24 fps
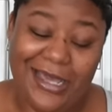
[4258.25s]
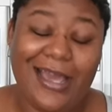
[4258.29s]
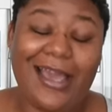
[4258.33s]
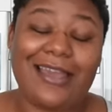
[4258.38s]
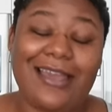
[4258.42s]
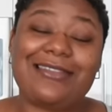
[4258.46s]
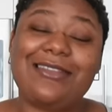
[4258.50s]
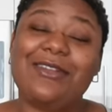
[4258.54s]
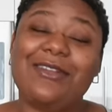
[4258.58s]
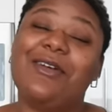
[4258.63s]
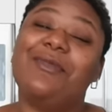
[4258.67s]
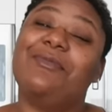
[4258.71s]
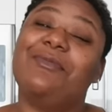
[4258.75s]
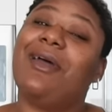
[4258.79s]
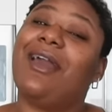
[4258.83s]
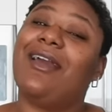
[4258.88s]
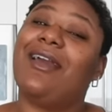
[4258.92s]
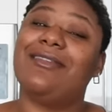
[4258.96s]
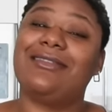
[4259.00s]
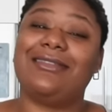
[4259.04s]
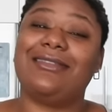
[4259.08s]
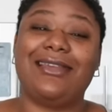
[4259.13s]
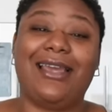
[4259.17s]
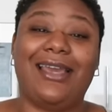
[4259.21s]
it's a little
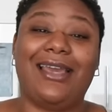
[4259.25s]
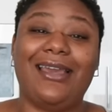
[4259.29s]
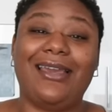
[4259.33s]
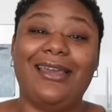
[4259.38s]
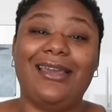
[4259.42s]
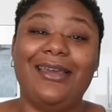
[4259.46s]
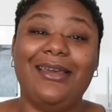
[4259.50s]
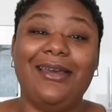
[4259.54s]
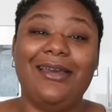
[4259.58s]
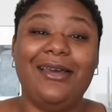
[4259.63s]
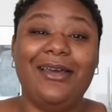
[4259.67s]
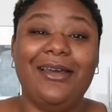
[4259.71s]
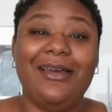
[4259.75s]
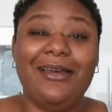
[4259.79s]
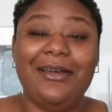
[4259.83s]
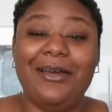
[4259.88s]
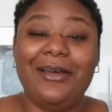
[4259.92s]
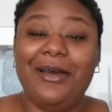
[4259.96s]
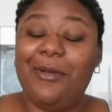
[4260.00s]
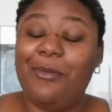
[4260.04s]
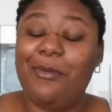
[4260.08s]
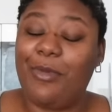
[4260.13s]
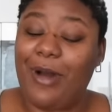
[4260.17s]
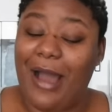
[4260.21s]
embarrassing,
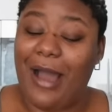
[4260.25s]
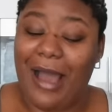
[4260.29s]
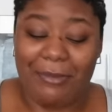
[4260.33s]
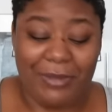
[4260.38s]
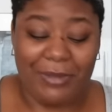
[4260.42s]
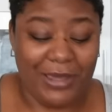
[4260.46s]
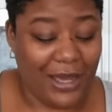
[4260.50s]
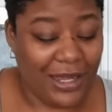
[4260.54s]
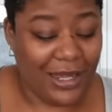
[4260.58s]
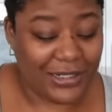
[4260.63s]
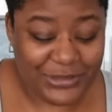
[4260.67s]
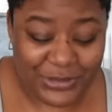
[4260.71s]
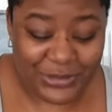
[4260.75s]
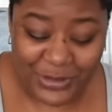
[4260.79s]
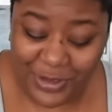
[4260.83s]
but I'll be hunched